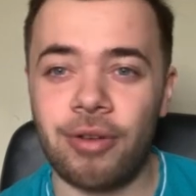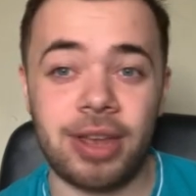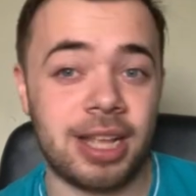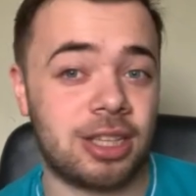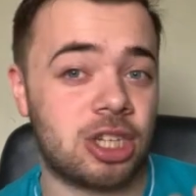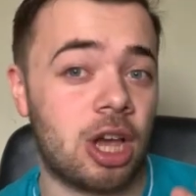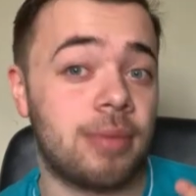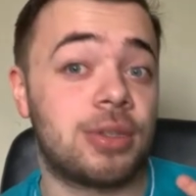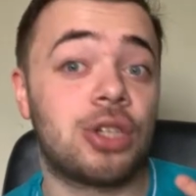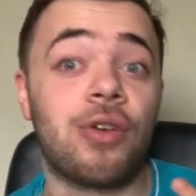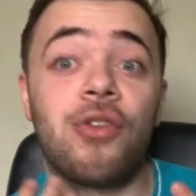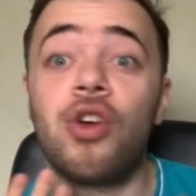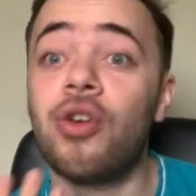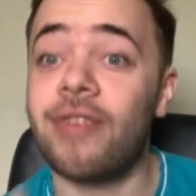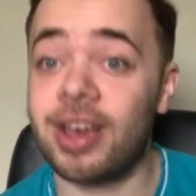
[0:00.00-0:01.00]
in terms of
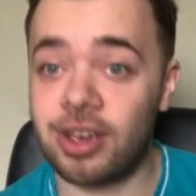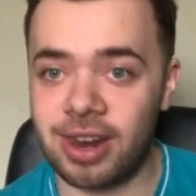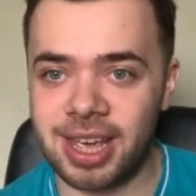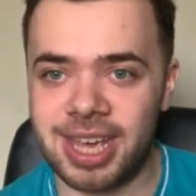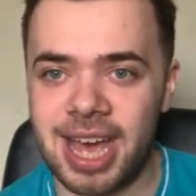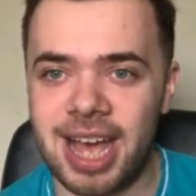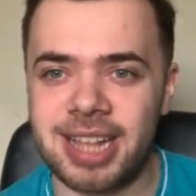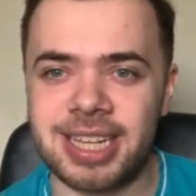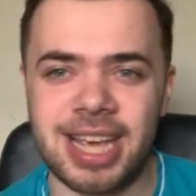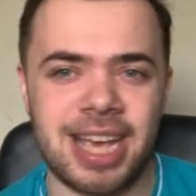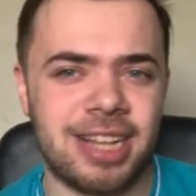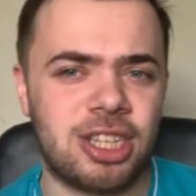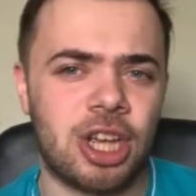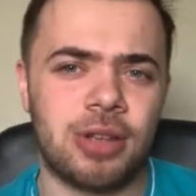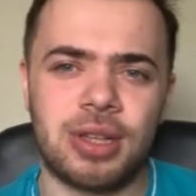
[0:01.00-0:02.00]
who they're going to get
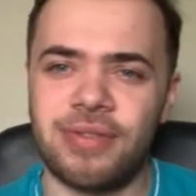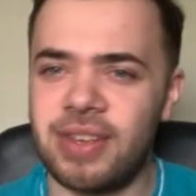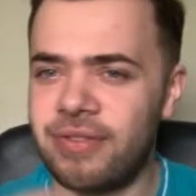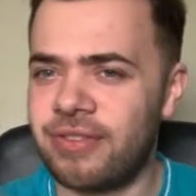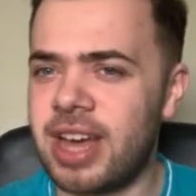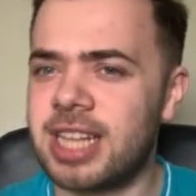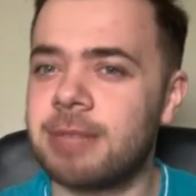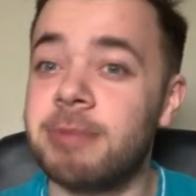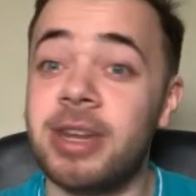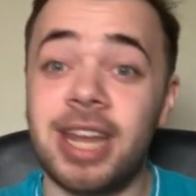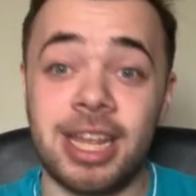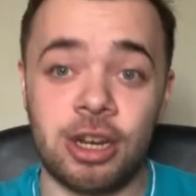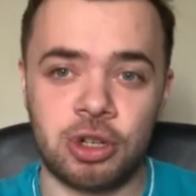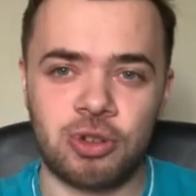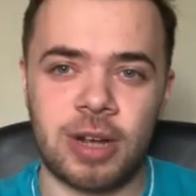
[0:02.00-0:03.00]
in terms of investment
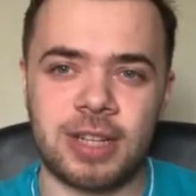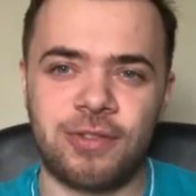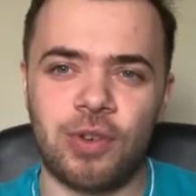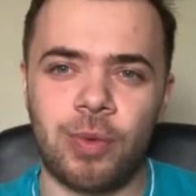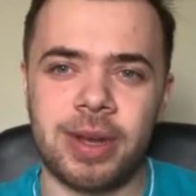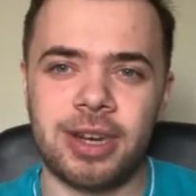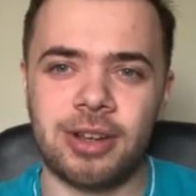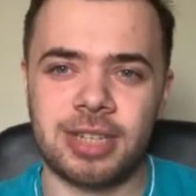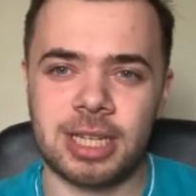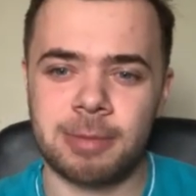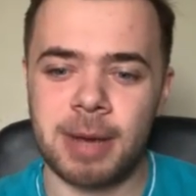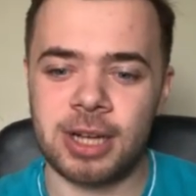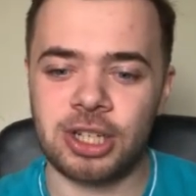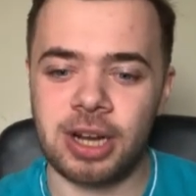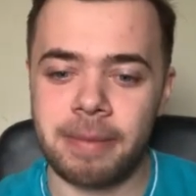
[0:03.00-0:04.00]
in the transfer windows
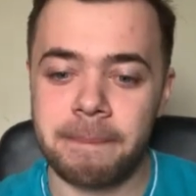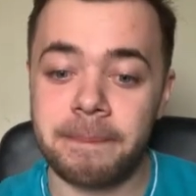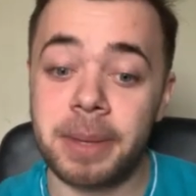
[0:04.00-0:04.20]
especially.